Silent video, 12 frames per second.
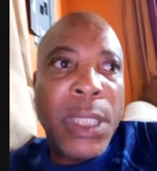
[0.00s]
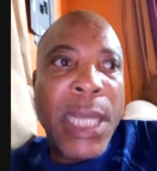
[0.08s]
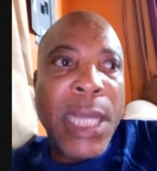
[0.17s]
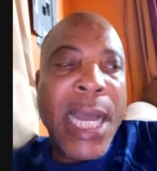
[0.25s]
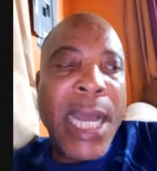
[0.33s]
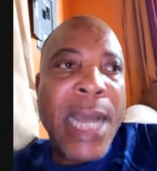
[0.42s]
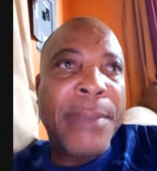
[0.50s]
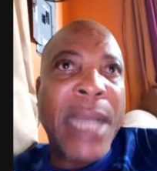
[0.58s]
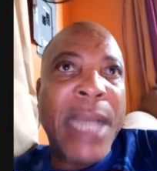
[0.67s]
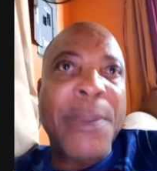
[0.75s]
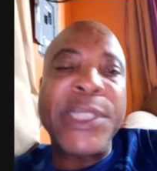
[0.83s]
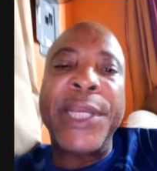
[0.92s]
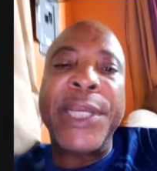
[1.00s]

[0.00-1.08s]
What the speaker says: I was on